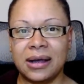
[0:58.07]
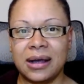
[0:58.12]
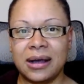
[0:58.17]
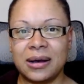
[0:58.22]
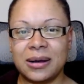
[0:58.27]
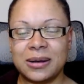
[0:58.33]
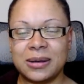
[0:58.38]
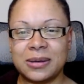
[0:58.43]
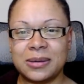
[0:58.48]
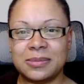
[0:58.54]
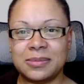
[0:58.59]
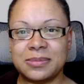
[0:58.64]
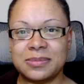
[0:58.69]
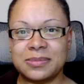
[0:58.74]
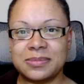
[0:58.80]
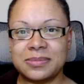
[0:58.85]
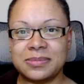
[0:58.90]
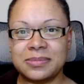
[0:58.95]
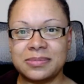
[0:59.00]

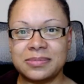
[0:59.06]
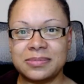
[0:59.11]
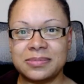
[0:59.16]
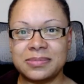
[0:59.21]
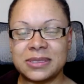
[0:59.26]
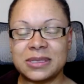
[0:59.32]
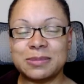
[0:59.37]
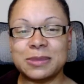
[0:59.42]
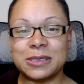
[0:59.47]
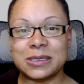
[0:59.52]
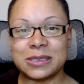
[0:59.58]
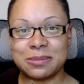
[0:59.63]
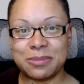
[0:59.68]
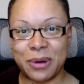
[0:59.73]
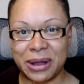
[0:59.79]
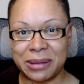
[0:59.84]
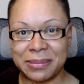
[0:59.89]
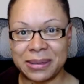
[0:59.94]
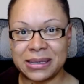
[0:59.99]
um some
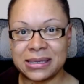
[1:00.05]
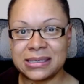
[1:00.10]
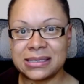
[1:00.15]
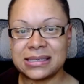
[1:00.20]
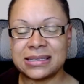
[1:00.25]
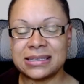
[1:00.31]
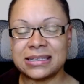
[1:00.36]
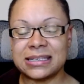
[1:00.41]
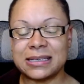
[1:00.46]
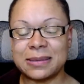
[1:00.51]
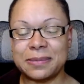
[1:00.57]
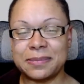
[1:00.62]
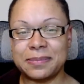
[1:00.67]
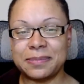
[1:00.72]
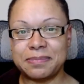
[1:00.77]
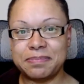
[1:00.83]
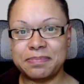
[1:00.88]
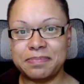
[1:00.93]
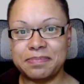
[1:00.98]
disappointments,
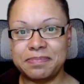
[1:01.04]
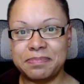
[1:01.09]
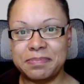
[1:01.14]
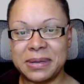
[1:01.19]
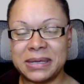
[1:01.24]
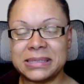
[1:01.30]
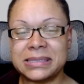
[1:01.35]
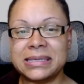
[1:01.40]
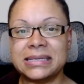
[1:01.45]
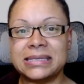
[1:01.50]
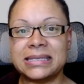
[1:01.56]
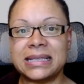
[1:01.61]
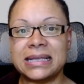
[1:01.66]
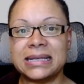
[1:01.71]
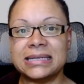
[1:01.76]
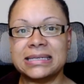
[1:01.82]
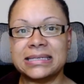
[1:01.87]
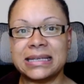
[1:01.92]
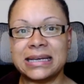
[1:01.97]
some business
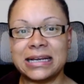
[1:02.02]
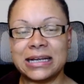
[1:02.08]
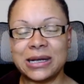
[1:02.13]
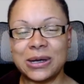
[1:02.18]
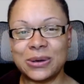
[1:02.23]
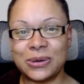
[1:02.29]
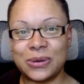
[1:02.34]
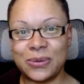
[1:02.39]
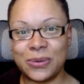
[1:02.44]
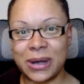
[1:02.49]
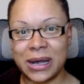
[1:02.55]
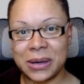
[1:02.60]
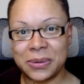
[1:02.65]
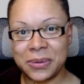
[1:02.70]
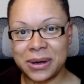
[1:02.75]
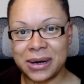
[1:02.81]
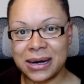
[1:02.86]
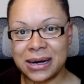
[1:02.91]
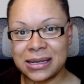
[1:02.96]
things didn't go the way I
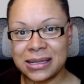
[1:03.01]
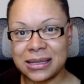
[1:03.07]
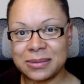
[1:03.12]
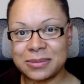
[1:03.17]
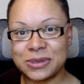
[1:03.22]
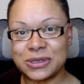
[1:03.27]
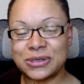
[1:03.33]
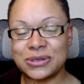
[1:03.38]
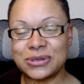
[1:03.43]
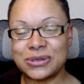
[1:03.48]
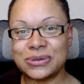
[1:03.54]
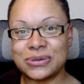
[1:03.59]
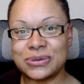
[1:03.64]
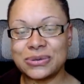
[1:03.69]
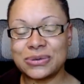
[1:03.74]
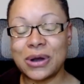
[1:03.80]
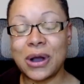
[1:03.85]
wanted them to do